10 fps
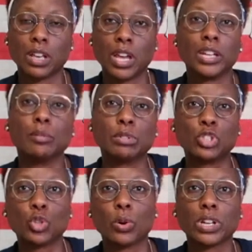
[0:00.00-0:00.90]
And the
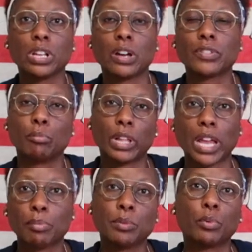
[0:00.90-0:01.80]
majority of the
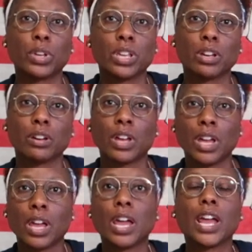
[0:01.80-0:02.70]
black people here,
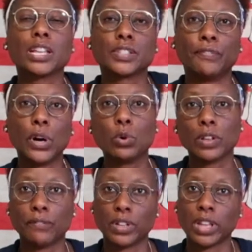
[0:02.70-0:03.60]
has
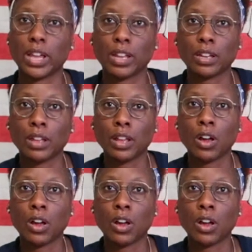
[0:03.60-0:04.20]
voted for that.